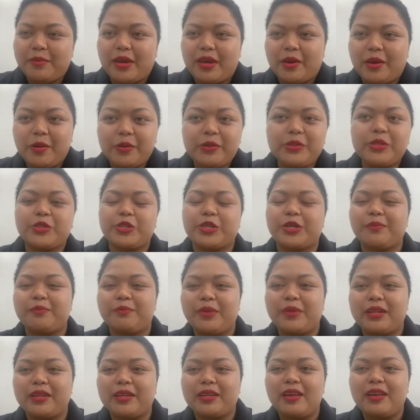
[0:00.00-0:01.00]
my own
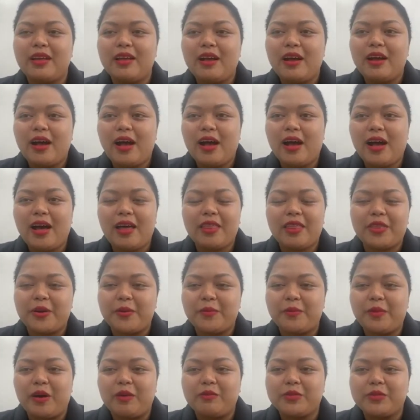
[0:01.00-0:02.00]
dream but
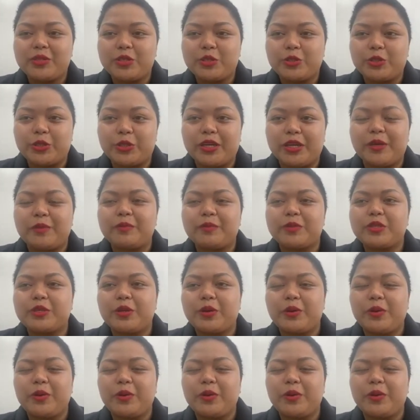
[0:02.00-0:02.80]
other moms' dreams.